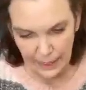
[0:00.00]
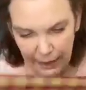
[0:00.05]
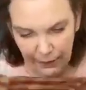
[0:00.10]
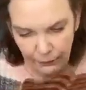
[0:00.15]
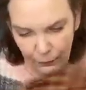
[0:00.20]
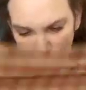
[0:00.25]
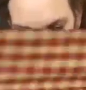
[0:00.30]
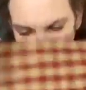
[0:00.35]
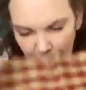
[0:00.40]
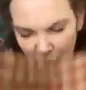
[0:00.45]

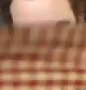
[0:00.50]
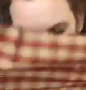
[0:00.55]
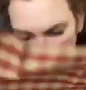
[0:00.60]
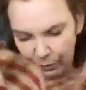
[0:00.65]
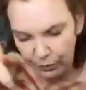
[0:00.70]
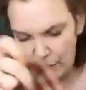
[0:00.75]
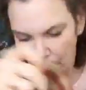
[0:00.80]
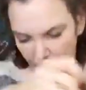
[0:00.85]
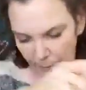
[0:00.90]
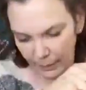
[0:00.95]
and of course,
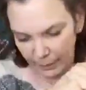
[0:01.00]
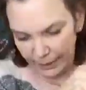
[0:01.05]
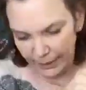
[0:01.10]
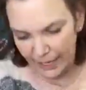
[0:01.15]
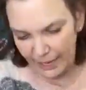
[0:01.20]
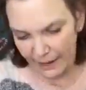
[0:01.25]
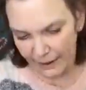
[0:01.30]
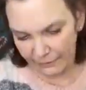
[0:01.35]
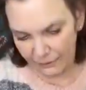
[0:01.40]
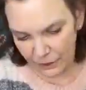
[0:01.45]
I'll
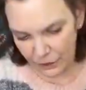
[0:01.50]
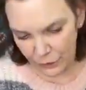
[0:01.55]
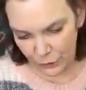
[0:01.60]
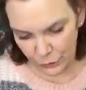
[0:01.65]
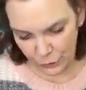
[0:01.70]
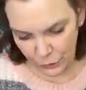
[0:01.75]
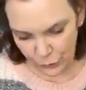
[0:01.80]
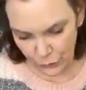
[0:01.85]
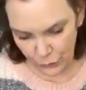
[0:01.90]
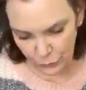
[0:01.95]
probably have to
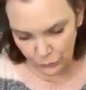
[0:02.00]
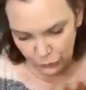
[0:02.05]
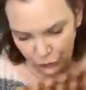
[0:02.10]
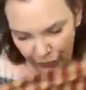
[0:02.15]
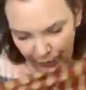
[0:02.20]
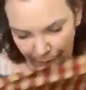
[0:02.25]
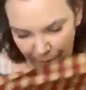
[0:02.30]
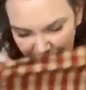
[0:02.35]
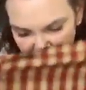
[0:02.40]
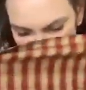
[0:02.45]
do two
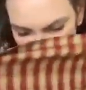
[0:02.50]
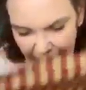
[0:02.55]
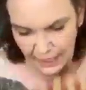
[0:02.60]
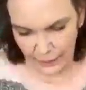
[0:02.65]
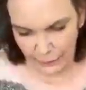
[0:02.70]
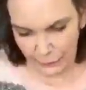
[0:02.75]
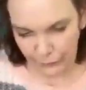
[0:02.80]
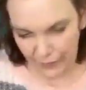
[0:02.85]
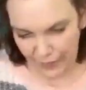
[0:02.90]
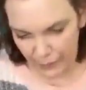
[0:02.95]
strips to
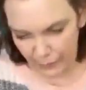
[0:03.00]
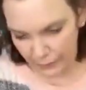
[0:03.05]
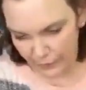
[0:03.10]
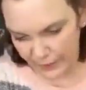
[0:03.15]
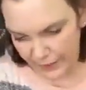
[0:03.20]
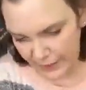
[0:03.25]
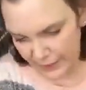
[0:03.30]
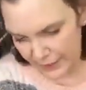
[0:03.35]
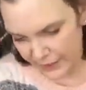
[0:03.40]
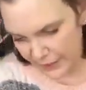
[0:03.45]
get
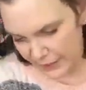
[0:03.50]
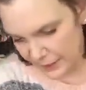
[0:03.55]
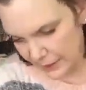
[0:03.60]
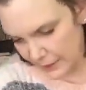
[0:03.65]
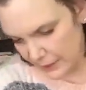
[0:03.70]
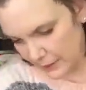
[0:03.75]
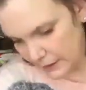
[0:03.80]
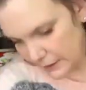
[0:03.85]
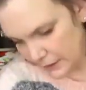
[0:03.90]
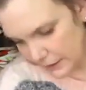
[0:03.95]
around it.
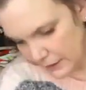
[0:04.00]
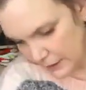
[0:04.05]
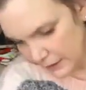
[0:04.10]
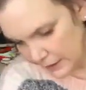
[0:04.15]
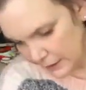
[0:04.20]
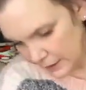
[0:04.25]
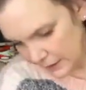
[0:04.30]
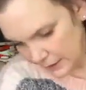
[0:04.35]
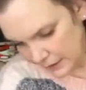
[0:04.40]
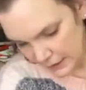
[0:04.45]

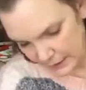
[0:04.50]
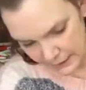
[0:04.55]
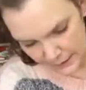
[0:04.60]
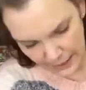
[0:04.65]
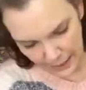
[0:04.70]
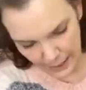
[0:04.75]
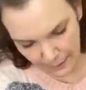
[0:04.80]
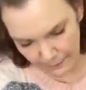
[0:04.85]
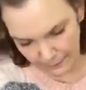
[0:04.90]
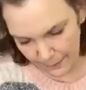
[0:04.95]

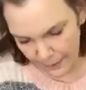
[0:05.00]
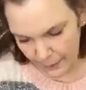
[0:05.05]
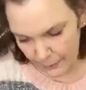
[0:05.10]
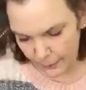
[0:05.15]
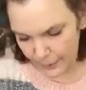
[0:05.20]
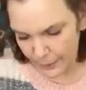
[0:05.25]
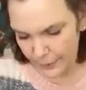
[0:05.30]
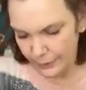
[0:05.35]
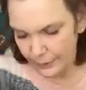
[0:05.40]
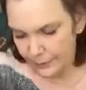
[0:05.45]
Yeah, I
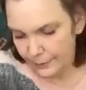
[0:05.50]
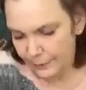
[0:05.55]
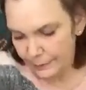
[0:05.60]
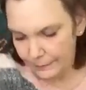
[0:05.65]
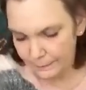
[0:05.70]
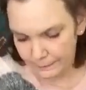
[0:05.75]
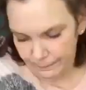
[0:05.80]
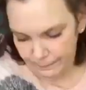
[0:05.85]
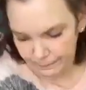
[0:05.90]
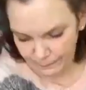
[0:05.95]
will.
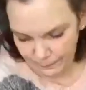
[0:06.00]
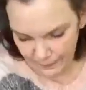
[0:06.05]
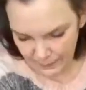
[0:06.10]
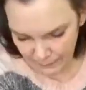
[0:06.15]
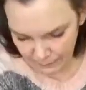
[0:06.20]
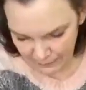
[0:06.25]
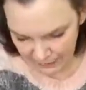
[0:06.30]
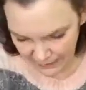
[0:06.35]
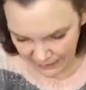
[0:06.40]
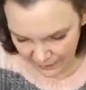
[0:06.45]

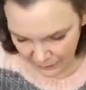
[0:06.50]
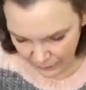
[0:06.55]
But